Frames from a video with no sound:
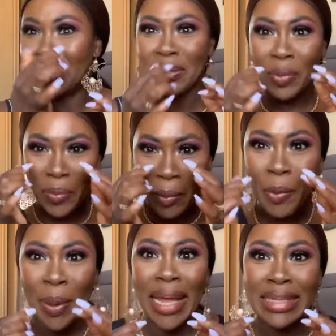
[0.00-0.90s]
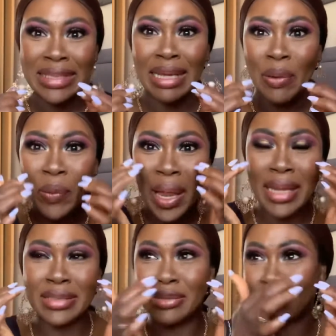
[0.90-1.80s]
you know, proper painting or like
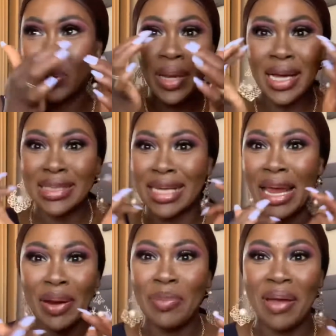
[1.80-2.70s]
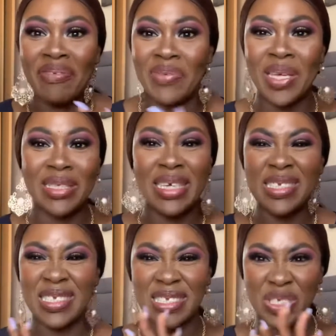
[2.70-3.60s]
drawing like a tiger on my face.
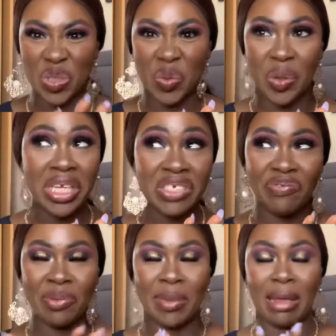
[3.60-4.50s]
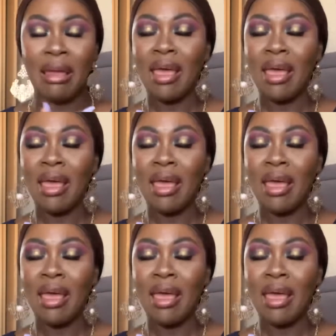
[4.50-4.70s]
It's just cringe for me.